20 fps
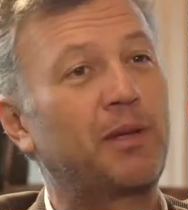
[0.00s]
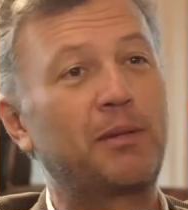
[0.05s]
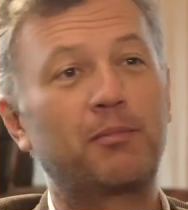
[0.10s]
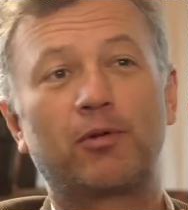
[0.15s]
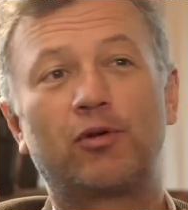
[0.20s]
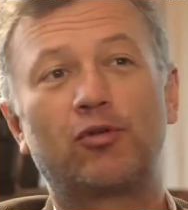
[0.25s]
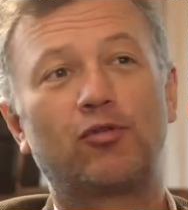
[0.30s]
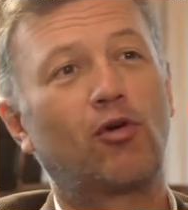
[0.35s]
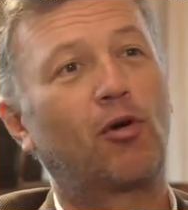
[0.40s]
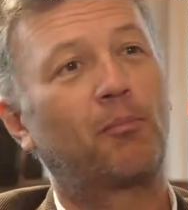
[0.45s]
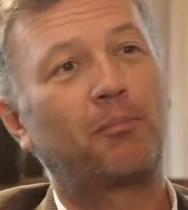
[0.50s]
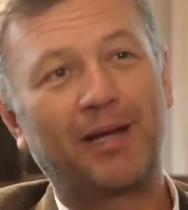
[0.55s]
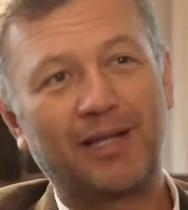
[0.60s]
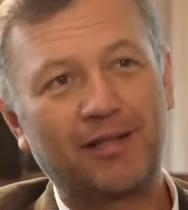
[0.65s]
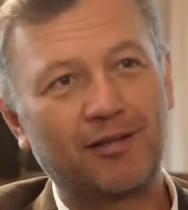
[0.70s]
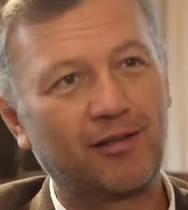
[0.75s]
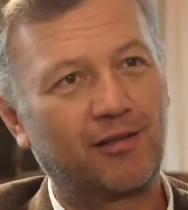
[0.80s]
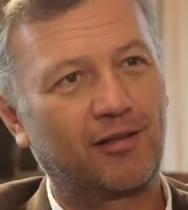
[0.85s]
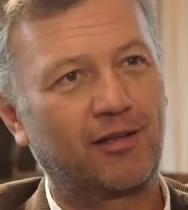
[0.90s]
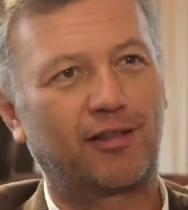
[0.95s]
people who are
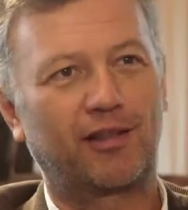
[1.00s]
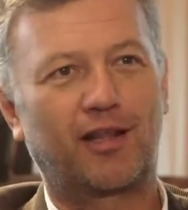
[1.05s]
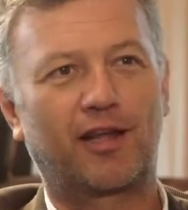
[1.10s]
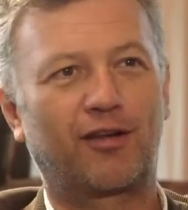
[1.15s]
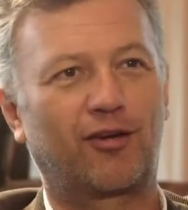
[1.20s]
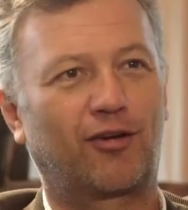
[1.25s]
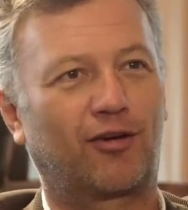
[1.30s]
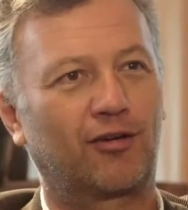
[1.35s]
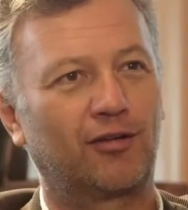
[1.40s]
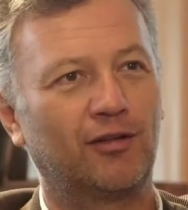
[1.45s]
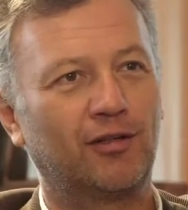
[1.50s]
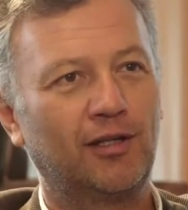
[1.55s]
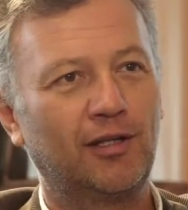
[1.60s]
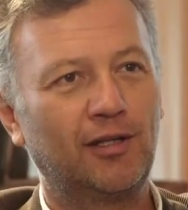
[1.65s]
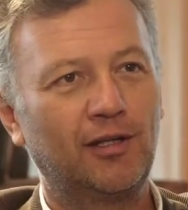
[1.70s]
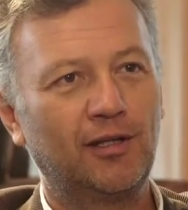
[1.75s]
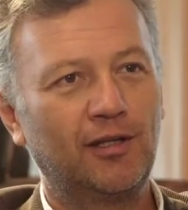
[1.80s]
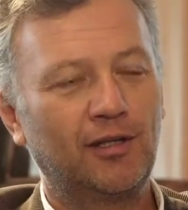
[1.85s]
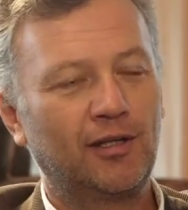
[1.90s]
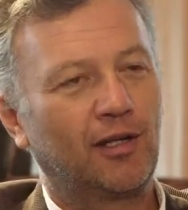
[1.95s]
better than they are.
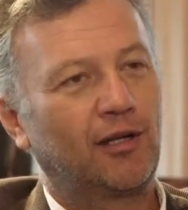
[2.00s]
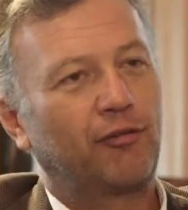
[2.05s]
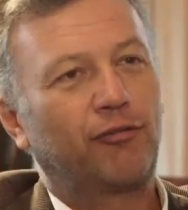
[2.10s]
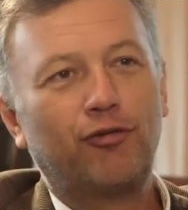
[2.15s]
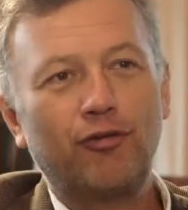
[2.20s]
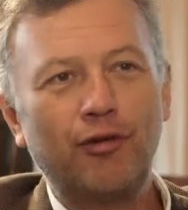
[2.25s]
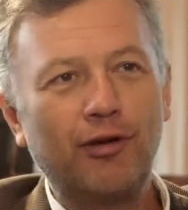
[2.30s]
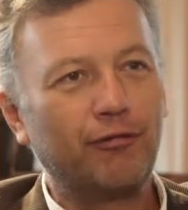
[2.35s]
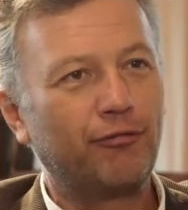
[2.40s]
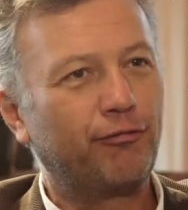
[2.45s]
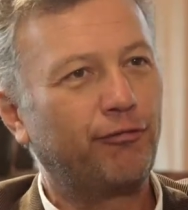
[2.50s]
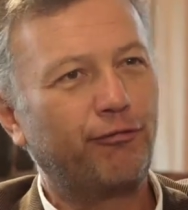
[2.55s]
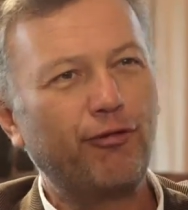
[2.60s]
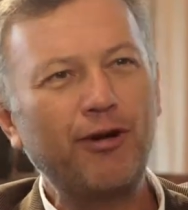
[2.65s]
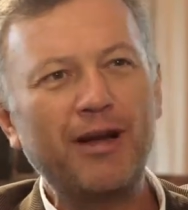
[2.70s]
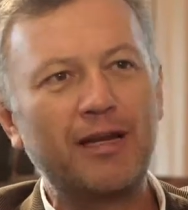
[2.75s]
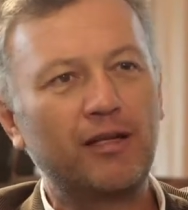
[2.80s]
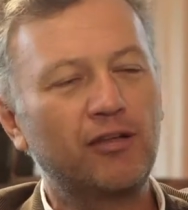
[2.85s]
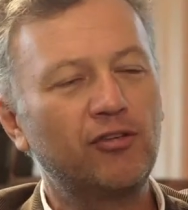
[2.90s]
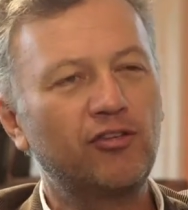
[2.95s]
If you have
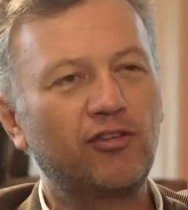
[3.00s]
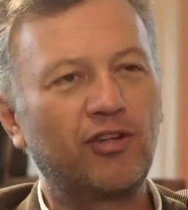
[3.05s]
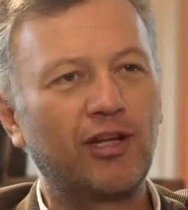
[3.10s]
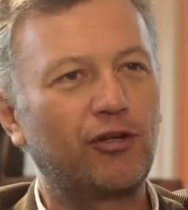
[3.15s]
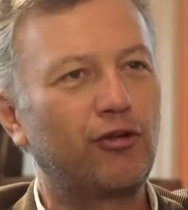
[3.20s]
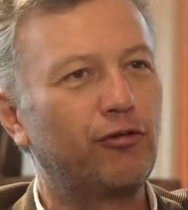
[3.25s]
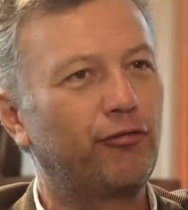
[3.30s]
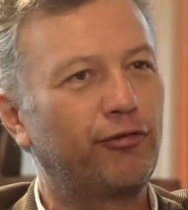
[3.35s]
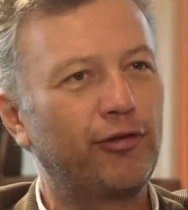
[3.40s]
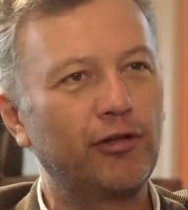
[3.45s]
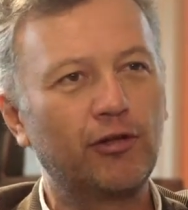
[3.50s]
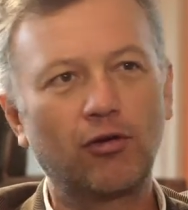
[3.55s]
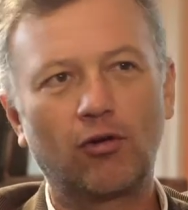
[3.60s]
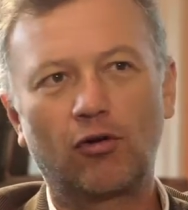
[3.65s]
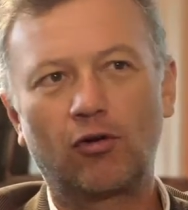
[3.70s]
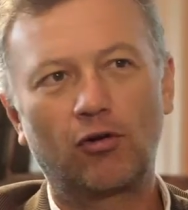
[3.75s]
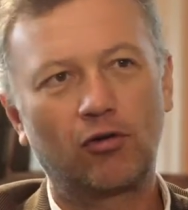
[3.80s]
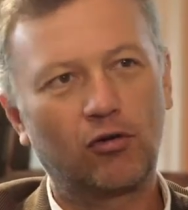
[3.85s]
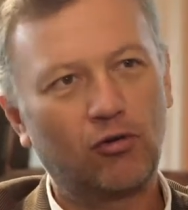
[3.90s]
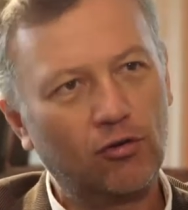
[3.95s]
friends that you feel
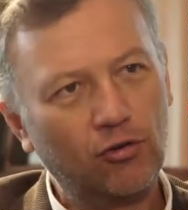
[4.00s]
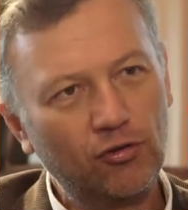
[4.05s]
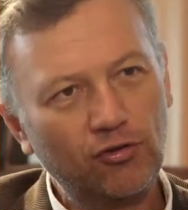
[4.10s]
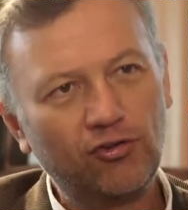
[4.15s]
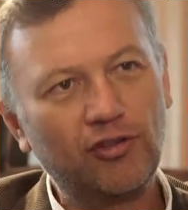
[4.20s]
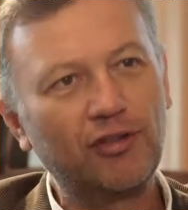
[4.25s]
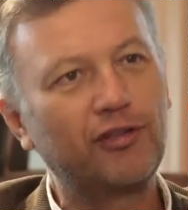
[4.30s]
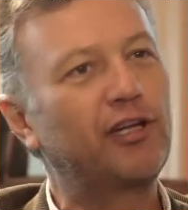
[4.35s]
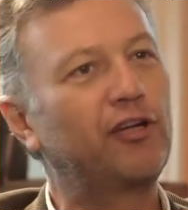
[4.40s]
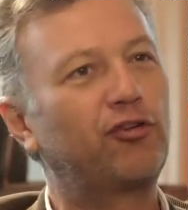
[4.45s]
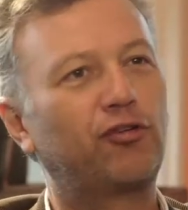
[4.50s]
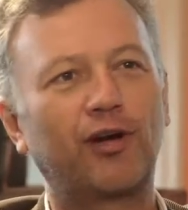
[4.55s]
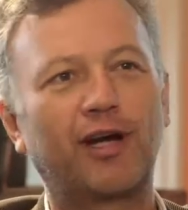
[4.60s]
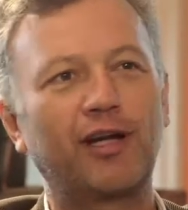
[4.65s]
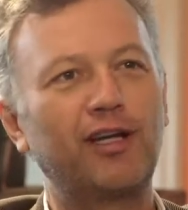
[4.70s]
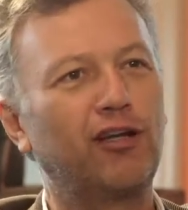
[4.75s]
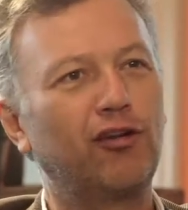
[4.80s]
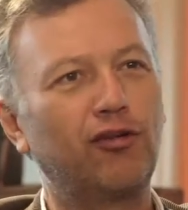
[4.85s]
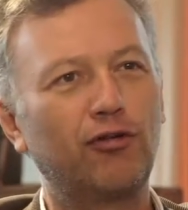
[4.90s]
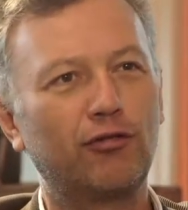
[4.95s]
are constantly
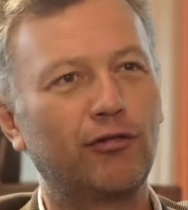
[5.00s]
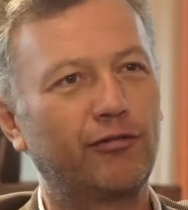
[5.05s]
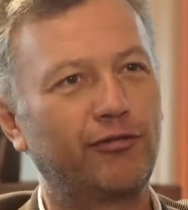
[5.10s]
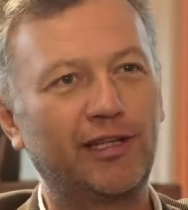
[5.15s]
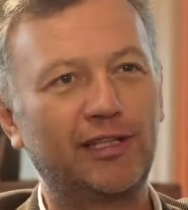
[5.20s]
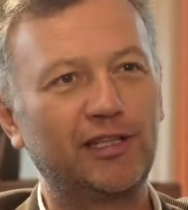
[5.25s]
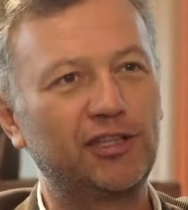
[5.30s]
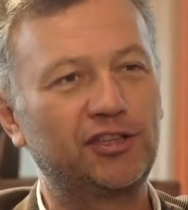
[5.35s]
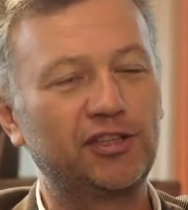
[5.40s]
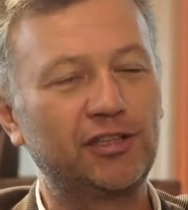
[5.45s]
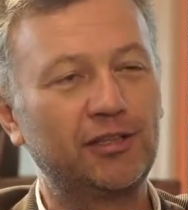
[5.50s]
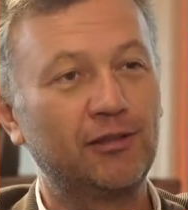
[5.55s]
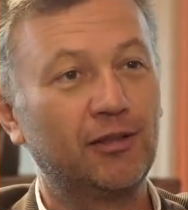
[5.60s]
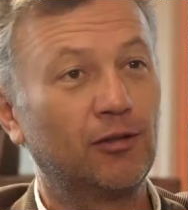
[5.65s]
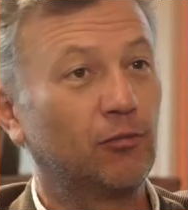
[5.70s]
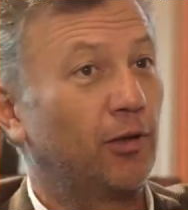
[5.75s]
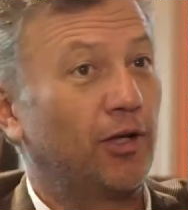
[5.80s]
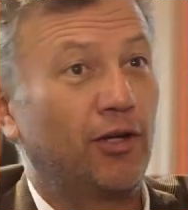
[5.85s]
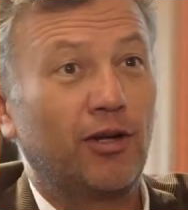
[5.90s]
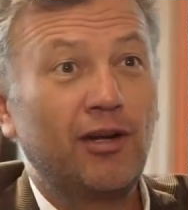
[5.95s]
draining you of energy,
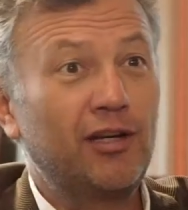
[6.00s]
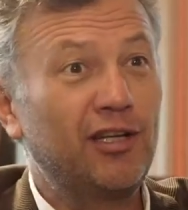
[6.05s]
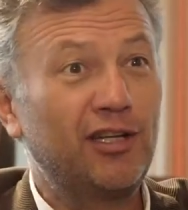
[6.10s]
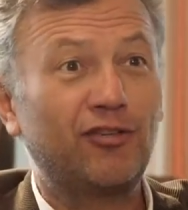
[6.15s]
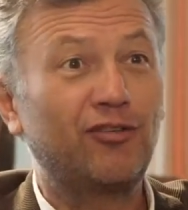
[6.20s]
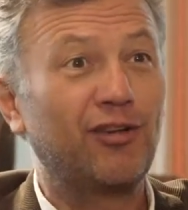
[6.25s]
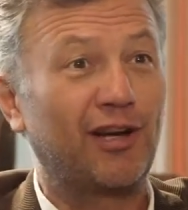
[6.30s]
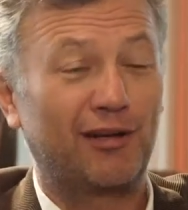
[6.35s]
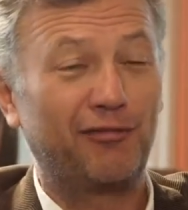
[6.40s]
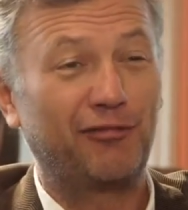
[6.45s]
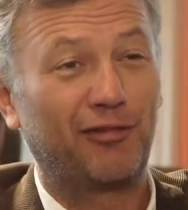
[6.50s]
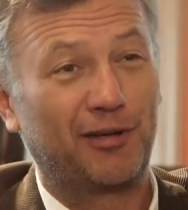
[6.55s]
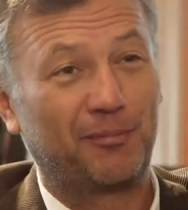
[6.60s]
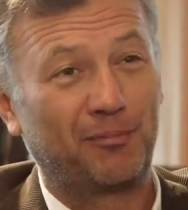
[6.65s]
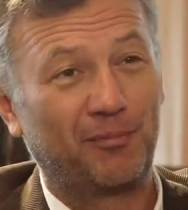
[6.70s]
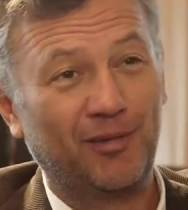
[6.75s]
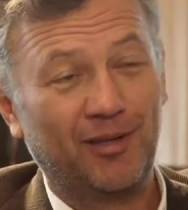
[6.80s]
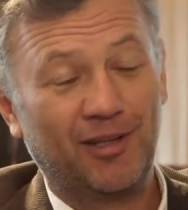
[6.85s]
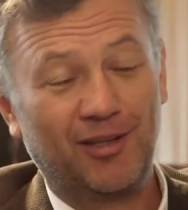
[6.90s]
well, you don't need to have them.